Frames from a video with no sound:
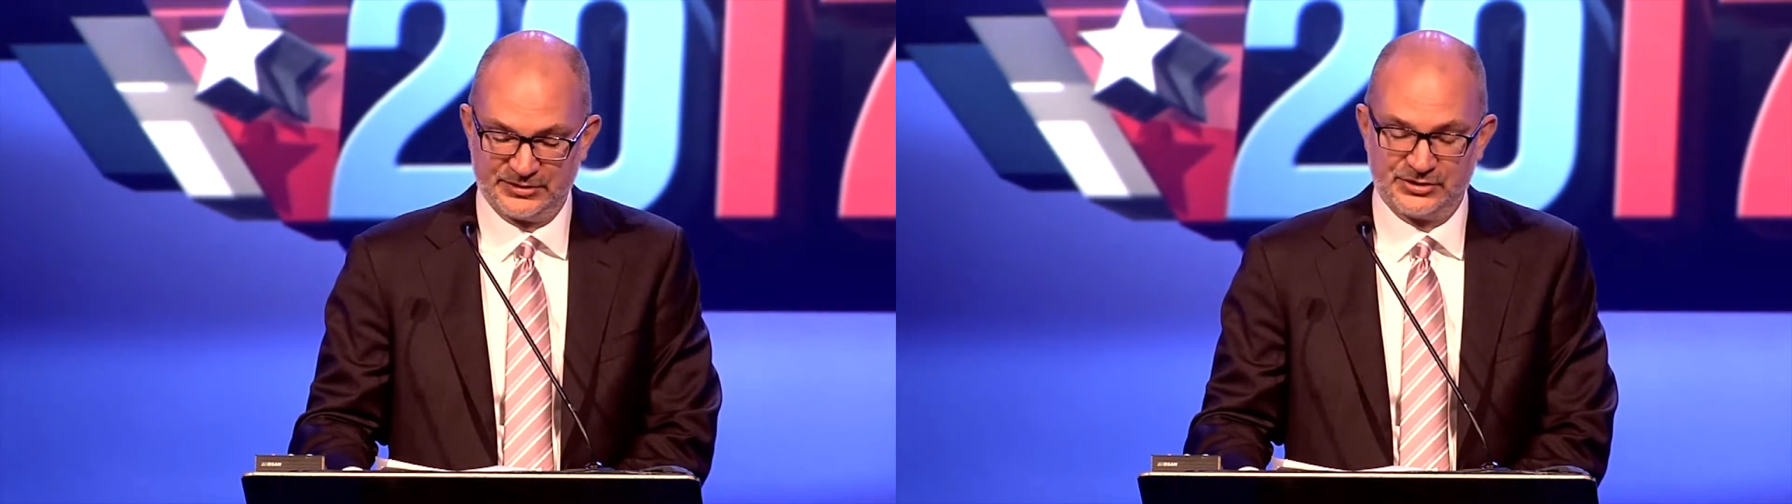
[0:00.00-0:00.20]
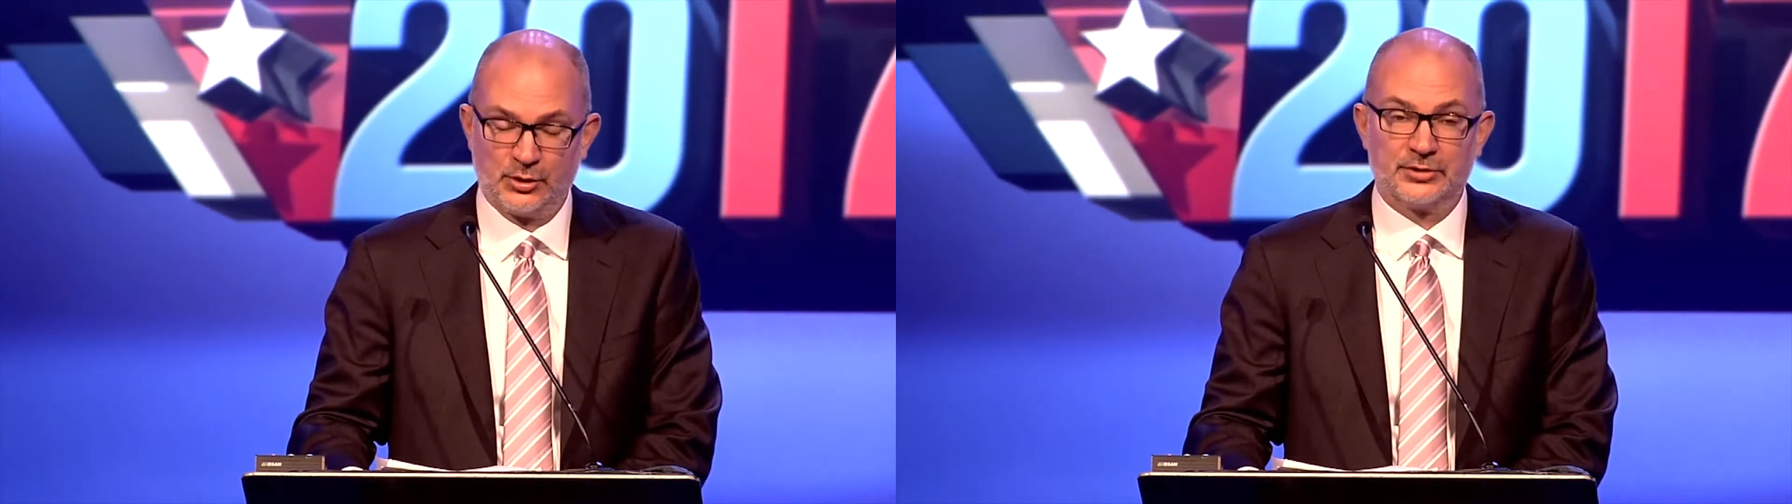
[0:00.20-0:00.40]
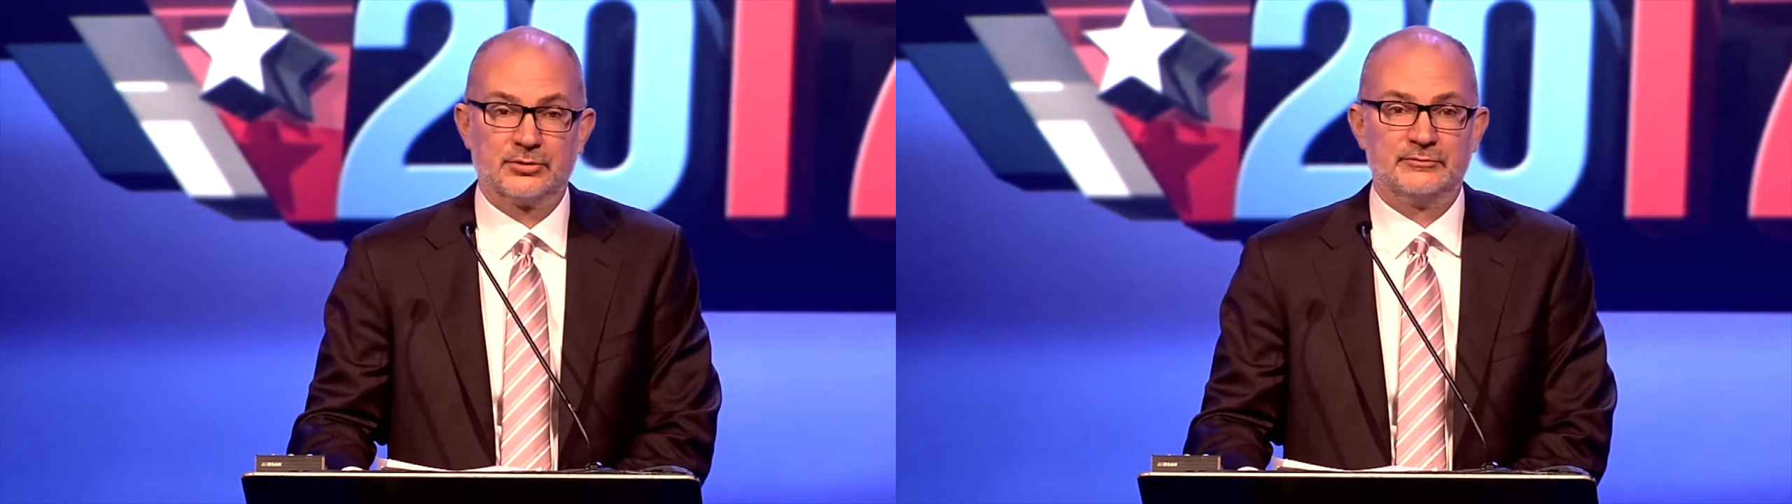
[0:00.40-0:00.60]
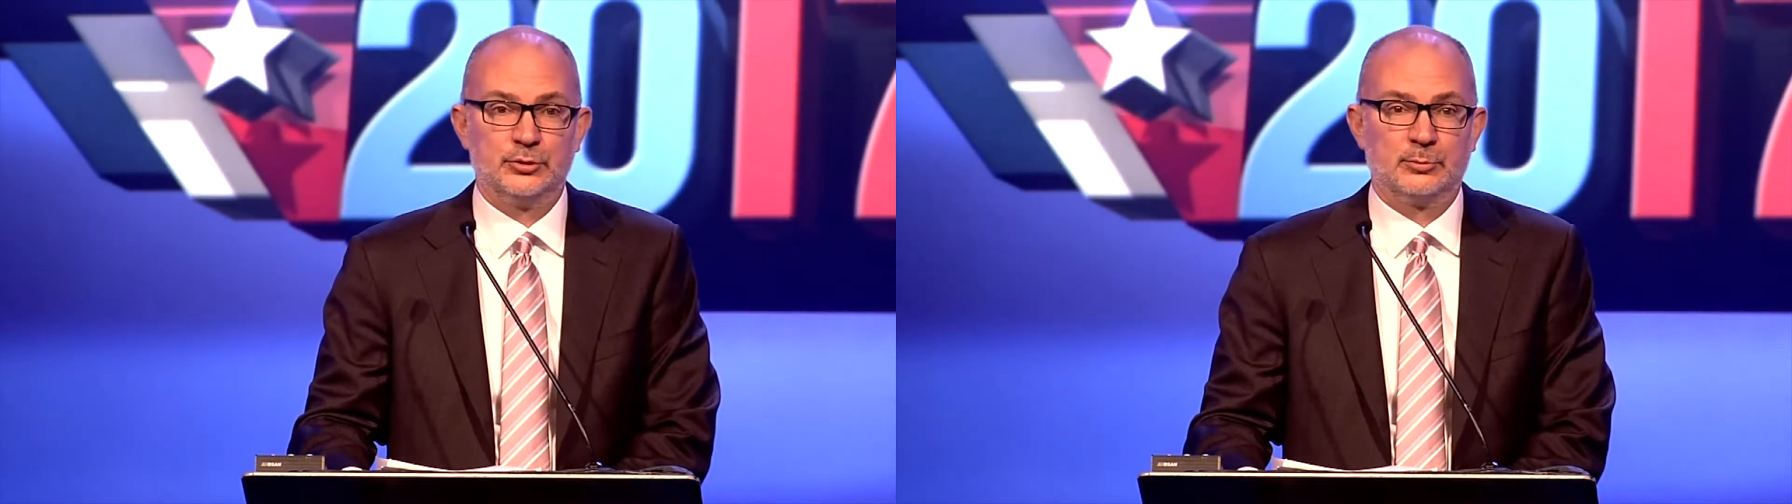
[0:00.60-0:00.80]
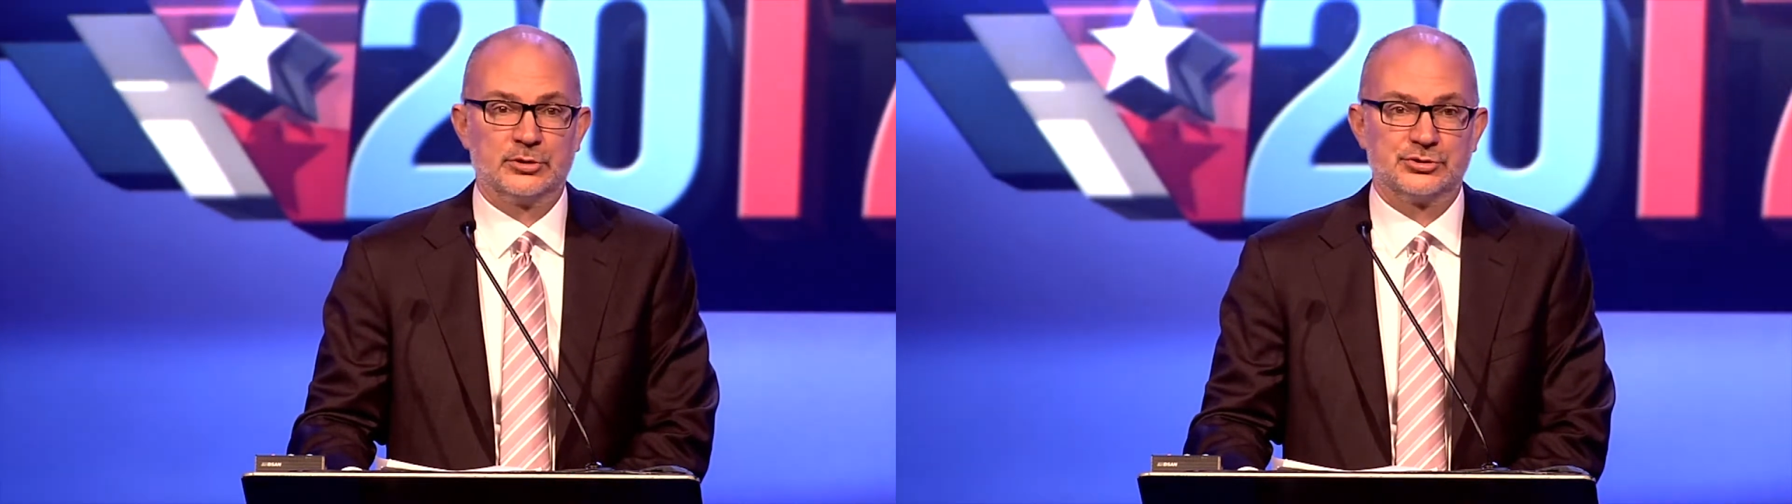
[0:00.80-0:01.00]
is the author of
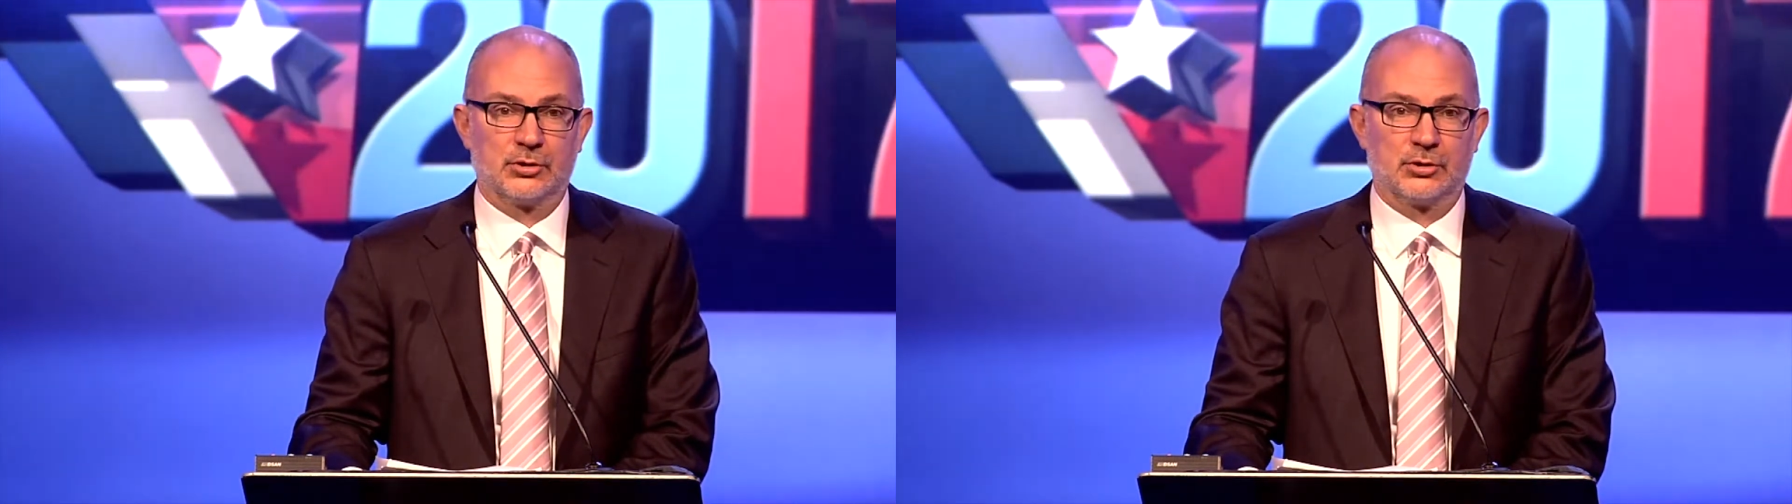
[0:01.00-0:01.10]
numerous